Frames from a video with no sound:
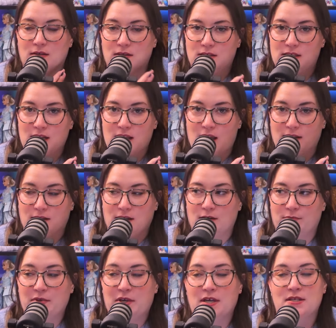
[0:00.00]

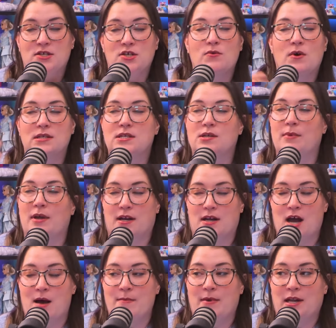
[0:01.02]
together. Because you also made a
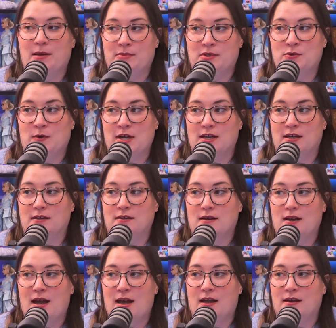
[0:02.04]
comment in between
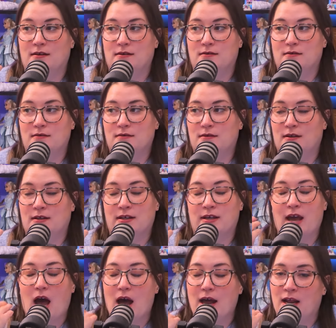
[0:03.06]
and...
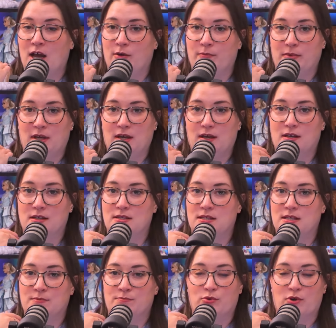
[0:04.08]
God help me, because
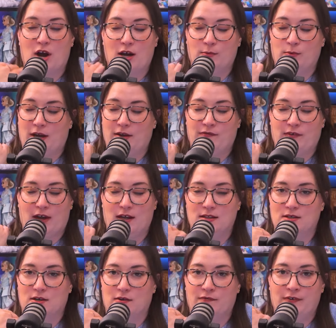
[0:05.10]
these Broadway
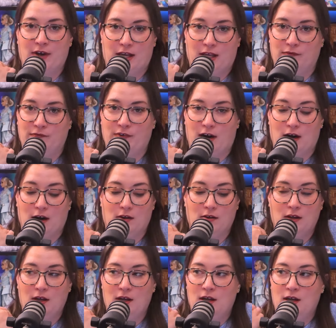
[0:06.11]
fans are fucking feral.
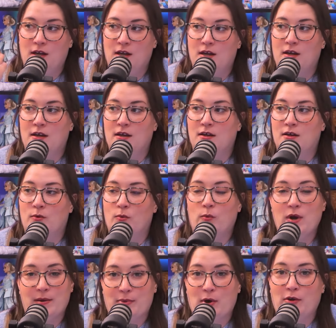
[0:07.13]

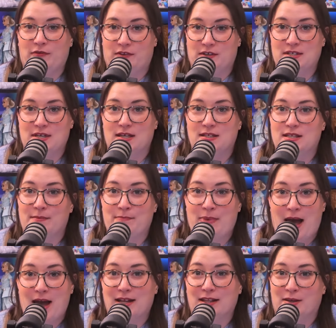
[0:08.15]
We both discussed that
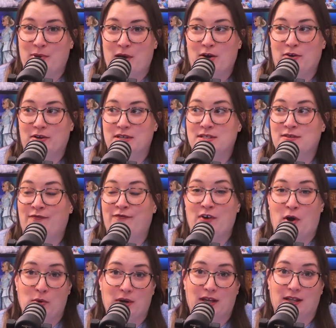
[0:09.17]
Patti LuPone is
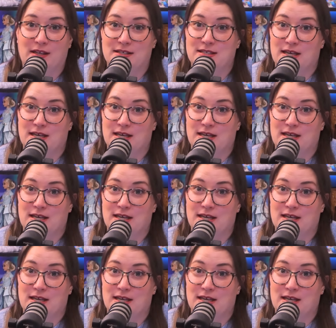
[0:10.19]
phoning this